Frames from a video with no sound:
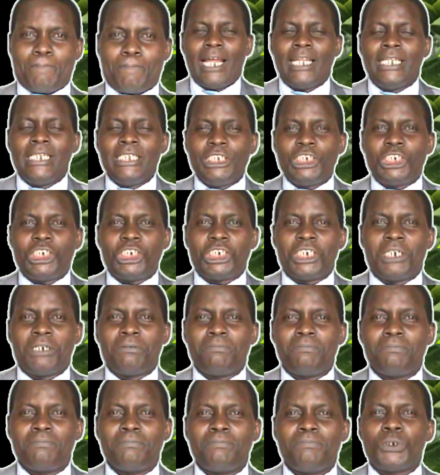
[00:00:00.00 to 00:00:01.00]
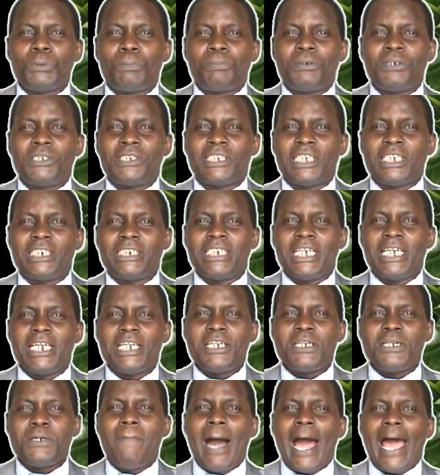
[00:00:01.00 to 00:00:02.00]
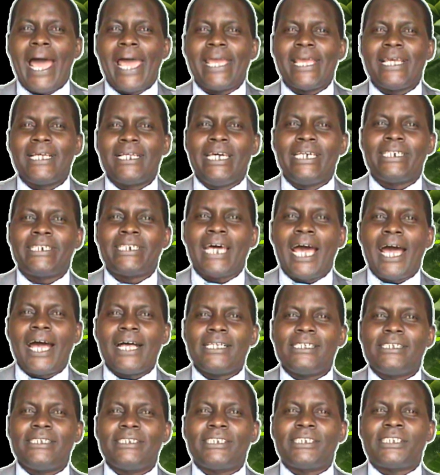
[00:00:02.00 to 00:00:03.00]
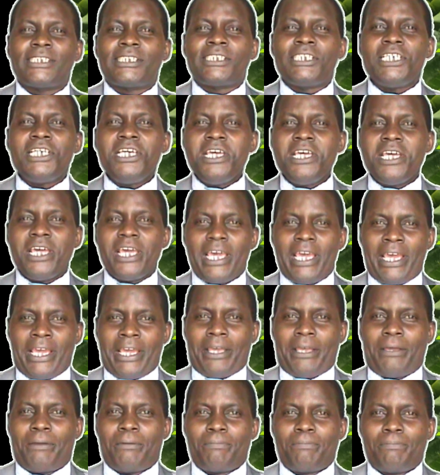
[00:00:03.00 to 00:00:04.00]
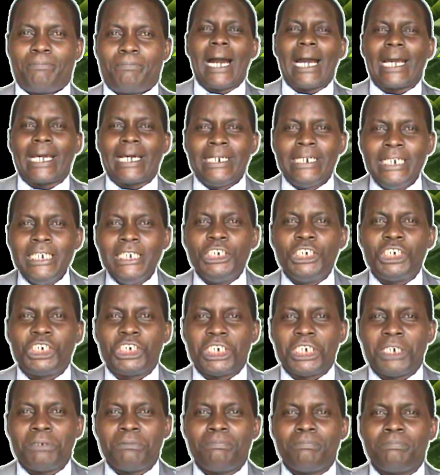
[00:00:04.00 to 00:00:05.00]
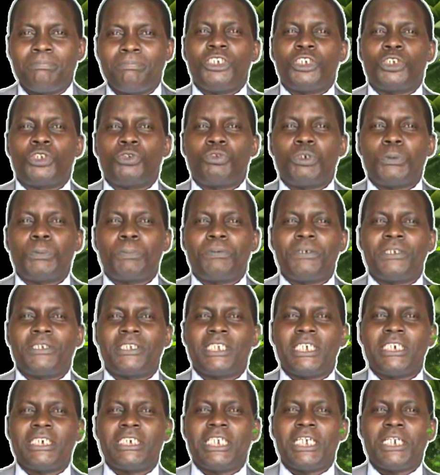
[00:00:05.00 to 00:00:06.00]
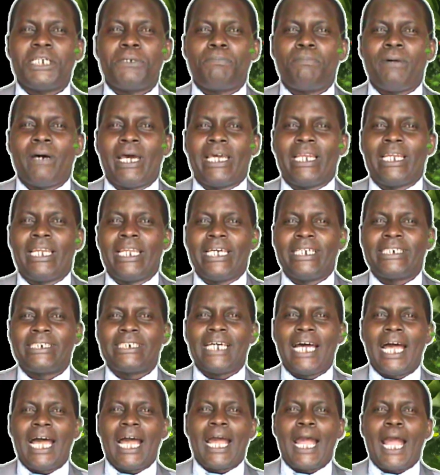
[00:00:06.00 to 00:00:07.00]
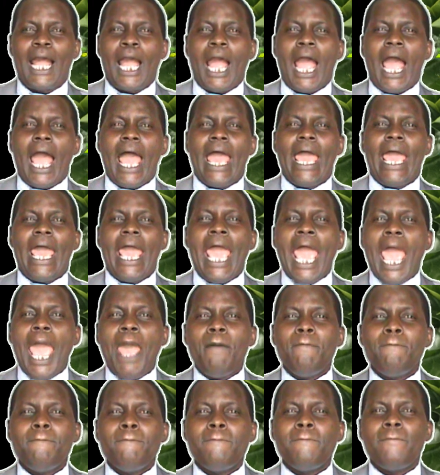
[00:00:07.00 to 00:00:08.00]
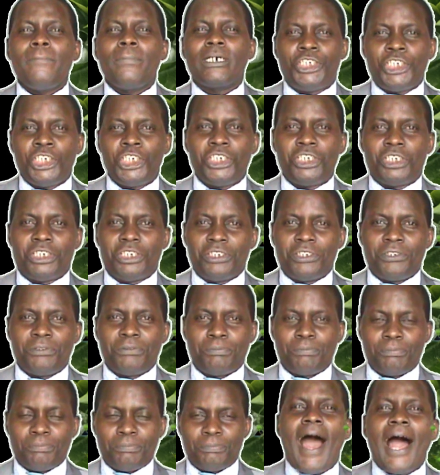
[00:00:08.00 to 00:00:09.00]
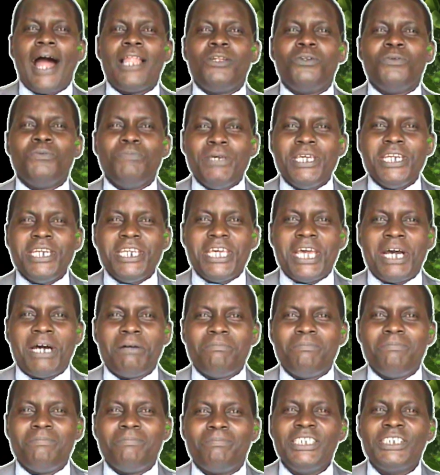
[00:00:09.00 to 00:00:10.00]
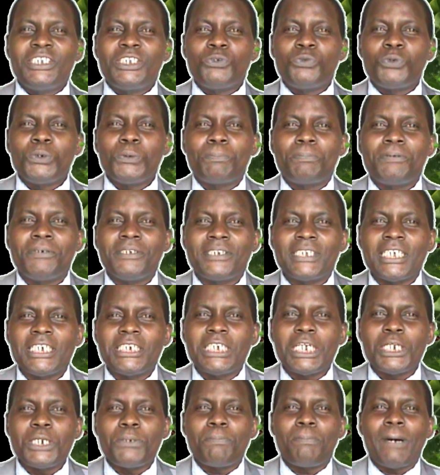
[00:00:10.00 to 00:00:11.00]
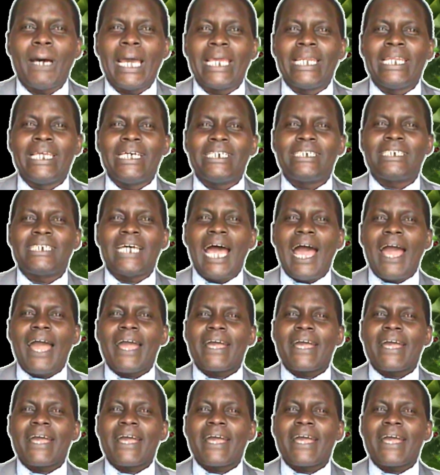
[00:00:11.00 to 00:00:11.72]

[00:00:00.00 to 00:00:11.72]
Aluminium represented by letter Ca. Magnesium is represented by letter Mg. Aluminium is represented by letter